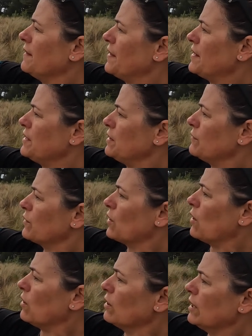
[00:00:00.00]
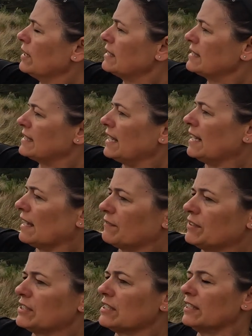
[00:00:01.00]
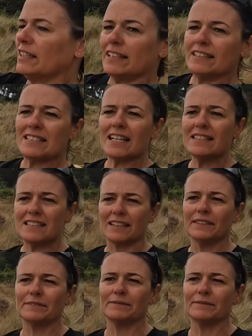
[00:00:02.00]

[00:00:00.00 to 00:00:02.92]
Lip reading: and then you've got sea lavender in the centre.